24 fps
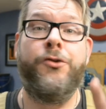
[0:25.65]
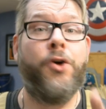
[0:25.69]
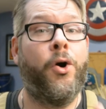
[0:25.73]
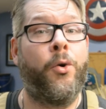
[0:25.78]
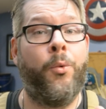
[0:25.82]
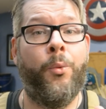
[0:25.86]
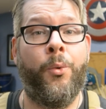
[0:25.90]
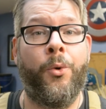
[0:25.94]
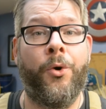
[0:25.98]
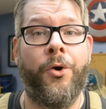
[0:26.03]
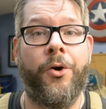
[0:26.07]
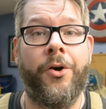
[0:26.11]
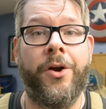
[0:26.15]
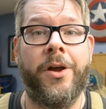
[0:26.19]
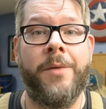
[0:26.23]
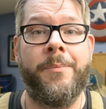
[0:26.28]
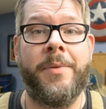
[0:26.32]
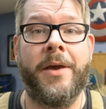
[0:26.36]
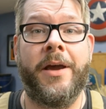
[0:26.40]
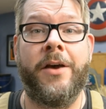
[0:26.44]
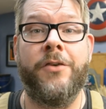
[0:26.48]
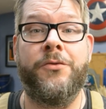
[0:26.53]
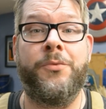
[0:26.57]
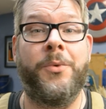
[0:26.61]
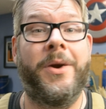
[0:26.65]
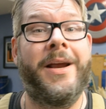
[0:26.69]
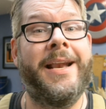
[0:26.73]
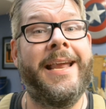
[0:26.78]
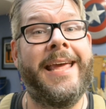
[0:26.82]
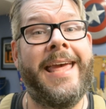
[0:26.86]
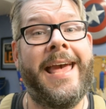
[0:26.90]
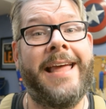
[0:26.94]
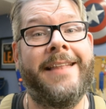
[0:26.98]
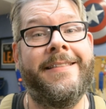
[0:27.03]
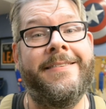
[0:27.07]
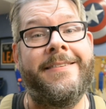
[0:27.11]
don't worry because we're
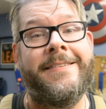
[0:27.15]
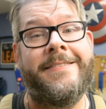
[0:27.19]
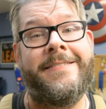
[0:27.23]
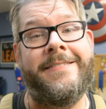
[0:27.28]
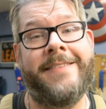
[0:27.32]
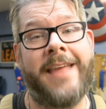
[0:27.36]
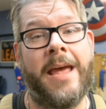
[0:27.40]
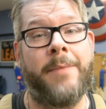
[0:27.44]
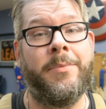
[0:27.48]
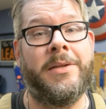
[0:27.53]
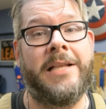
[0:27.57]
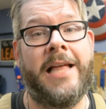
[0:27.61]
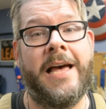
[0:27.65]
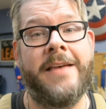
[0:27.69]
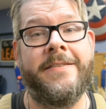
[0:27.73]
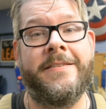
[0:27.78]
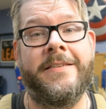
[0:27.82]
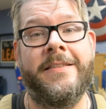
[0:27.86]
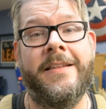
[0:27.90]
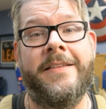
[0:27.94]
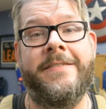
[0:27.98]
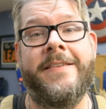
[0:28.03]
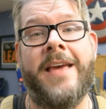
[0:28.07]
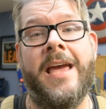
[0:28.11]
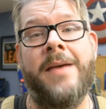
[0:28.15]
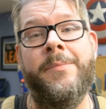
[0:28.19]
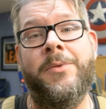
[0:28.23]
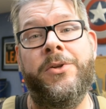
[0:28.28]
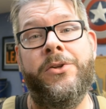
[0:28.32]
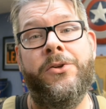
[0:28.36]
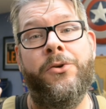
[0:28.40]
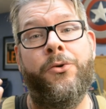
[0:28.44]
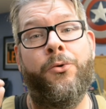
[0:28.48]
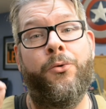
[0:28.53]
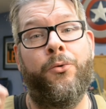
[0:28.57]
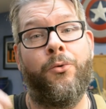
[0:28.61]
gonna get into stabilizing the
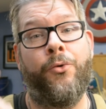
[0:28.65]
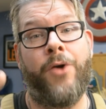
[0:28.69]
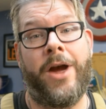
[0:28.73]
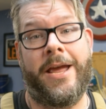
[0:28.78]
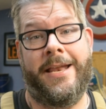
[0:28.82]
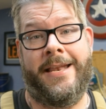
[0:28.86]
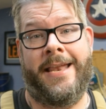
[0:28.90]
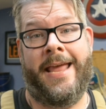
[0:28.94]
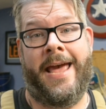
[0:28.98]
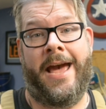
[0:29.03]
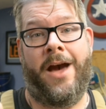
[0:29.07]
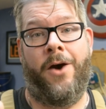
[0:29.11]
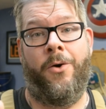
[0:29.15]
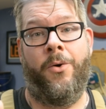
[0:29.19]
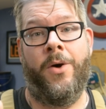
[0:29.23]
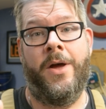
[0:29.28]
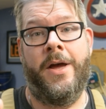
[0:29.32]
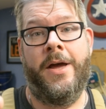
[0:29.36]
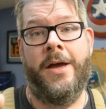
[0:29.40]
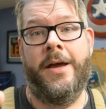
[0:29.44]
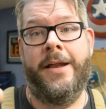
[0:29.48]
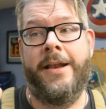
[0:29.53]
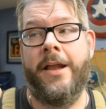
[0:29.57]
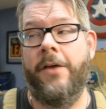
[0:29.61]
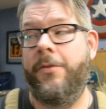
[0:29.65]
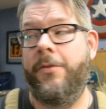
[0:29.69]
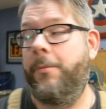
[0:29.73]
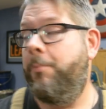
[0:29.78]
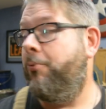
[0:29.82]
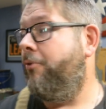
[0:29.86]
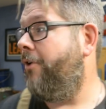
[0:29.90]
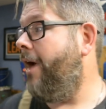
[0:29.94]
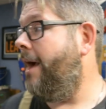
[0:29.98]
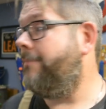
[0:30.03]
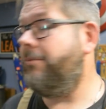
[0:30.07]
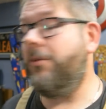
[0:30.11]
table right now. Now the
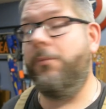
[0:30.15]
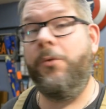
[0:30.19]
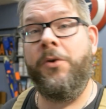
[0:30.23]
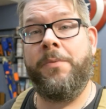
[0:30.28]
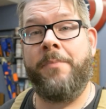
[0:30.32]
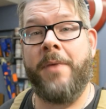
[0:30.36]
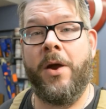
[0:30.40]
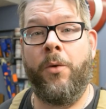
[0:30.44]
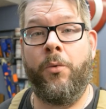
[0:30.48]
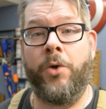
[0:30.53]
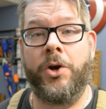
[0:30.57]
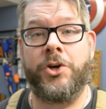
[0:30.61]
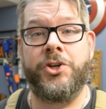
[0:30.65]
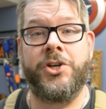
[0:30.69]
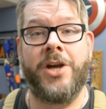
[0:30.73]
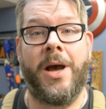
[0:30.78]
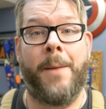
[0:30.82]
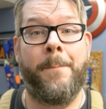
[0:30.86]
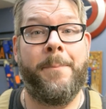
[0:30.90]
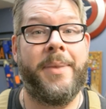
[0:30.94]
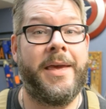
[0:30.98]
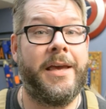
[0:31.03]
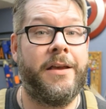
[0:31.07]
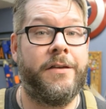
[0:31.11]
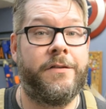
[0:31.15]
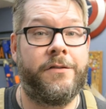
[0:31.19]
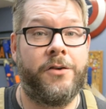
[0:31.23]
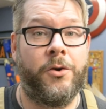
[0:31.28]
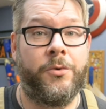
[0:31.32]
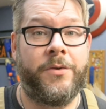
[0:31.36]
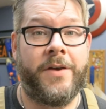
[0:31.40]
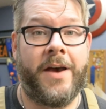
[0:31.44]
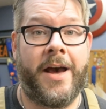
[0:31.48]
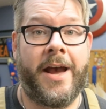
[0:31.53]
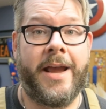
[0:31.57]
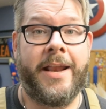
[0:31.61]
problem with my workshop being
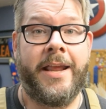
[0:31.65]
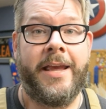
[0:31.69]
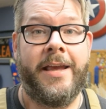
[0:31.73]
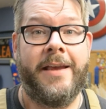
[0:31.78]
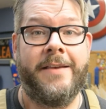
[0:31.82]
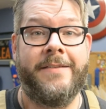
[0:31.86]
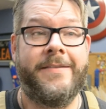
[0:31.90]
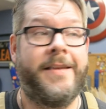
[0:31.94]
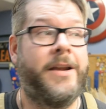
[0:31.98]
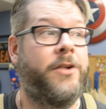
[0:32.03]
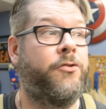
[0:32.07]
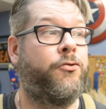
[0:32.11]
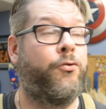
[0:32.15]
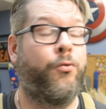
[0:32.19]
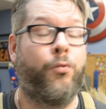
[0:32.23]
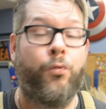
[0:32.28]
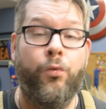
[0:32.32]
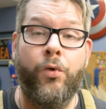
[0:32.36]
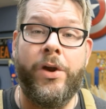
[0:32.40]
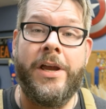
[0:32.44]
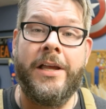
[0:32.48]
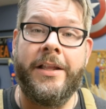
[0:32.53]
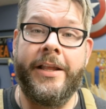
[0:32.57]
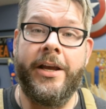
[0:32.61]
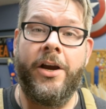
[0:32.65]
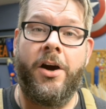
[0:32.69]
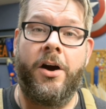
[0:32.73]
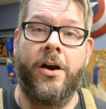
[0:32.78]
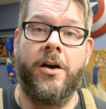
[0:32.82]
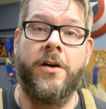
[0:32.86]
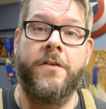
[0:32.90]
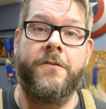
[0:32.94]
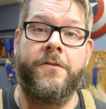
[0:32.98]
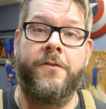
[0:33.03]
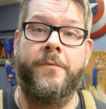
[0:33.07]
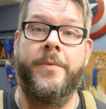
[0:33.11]
so tiny is that it's really
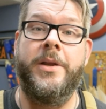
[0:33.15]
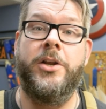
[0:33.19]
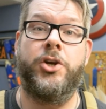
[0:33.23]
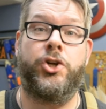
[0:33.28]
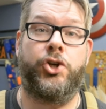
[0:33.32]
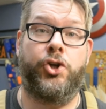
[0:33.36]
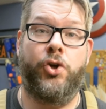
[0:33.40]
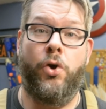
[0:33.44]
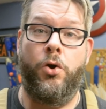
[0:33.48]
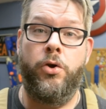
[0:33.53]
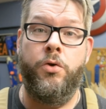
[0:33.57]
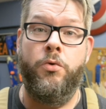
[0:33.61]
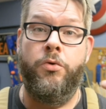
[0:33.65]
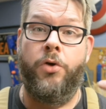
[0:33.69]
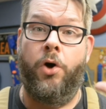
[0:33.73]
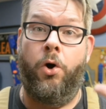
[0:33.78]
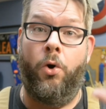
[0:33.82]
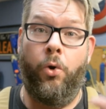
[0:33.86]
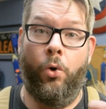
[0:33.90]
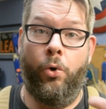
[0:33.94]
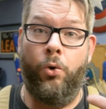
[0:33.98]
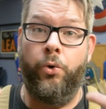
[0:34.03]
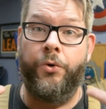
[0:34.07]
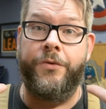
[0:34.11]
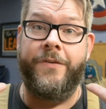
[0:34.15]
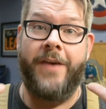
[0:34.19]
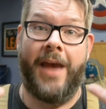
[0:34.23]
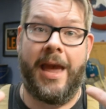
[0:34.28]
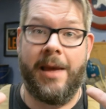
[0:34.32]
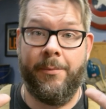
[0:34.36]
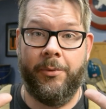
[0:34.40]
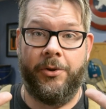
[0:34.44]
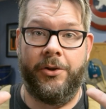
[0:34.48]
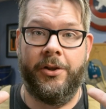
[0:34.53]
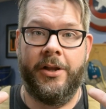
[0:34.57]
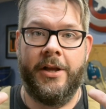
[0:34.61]
hard for me to show you the whole
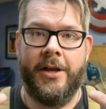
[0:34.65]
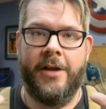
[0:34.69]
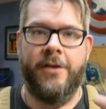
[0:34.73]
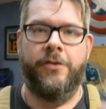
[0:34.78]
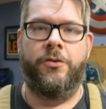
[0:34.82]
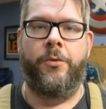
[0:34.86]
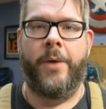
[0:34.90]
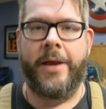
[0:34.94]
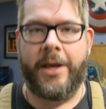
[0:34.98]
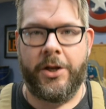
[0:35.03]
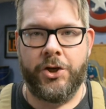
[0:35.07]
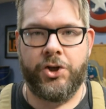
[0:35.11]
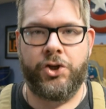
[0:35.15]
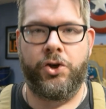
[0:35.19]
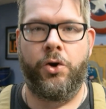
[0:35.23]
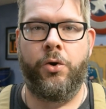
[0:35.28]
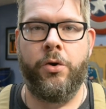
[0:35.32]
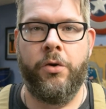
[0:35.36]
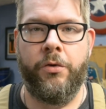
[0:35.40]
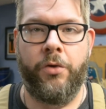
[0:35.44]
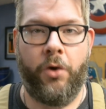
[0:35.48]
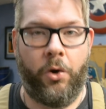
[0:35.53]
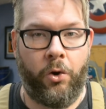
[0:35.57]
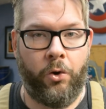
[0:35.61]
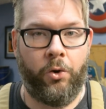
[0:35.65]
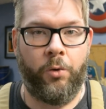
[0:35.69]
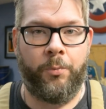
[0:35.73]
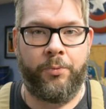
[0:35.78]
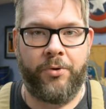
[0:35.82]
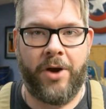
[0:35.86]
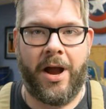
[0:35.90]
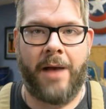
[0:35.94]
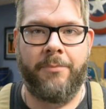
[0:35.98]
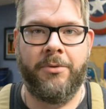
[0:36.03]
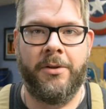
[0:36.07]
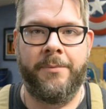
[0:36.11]
table so I can show you the whole
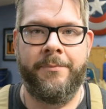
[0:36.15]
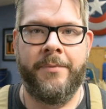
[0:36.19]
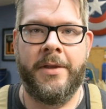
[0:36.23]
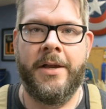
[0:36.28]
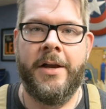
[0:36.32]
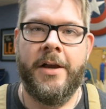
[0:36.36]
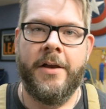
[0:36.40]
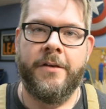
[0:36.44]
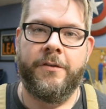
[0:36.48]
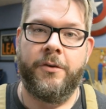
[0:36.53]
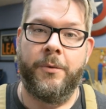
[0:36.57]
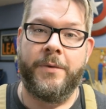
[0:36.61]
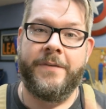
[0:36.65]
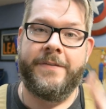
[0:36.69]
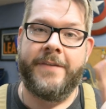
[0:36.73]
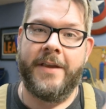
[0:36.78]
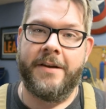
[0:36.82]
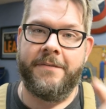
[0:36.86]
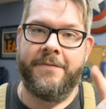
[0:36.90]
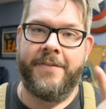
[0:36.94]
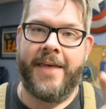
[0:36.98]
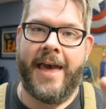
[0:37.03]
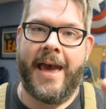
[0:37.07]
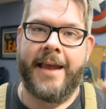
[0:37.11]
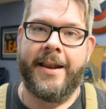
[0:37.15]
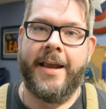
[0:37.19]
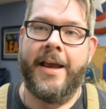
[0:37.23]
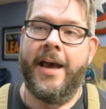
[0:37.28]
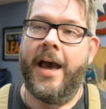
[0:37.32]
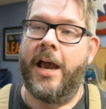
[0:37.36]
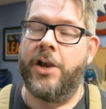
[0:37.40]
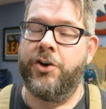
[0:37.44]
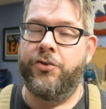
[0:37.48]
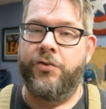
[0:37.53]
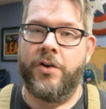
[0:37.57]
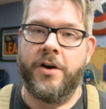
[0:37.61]
problem. So instead of that,
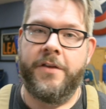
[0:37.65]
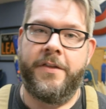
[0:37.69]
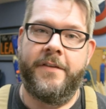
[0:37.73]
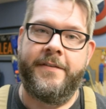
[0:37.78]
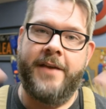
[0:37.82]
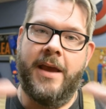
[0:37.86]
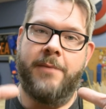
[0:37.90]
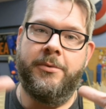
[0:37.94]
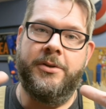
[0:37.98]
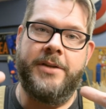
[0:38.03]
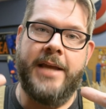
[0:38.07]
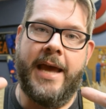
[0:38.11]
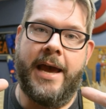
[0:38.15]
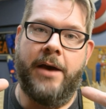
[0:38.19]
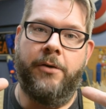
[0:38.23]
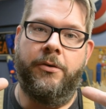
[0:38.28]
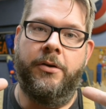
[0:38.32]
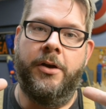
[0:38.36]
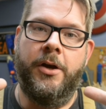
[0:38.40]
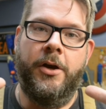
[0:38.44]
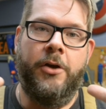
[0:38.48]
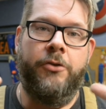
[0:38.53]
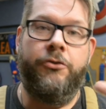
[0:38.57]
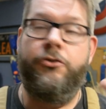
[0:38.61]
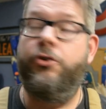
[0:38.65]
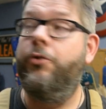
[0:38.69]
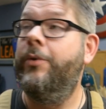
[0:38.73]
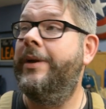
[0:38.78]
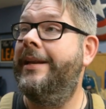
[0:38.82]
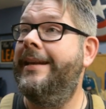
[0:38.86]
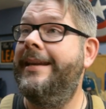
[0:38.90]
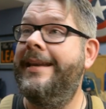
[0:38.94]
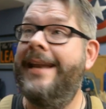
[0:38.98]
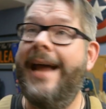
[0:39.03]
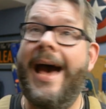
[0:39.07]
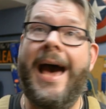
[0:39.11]
I shrunk the table down
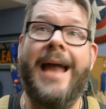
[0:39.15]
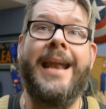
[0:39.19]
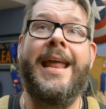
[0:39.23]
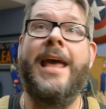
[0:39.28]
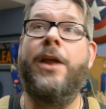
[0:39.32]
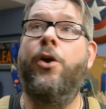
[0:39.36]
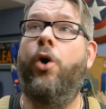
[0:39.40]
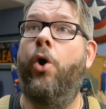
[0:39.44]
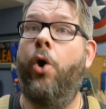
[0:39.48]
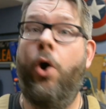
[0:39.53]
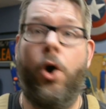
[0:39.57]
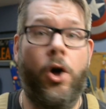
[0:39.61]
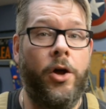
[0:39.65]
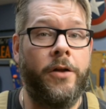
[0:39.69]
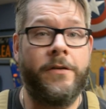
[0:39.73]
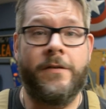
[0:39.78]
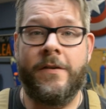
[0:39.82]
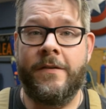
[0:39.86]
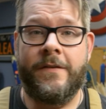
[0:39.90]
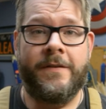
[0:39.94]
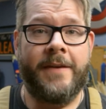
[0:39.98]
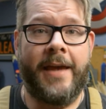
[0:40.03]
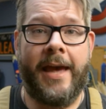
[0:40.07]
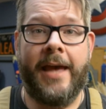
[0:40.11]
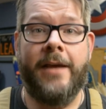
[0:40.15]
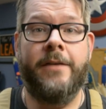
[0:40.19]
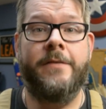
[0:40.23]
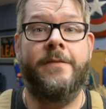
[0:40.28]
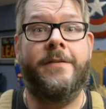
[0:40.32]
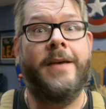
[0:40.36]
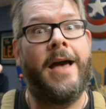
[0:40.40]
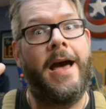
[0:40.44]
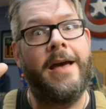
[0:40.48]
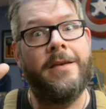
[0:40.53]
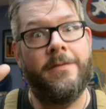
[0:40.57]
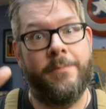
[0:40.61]
to a not at all to scale
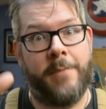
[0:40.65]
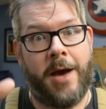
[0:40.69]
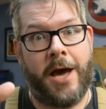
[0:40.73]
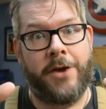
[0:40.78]
size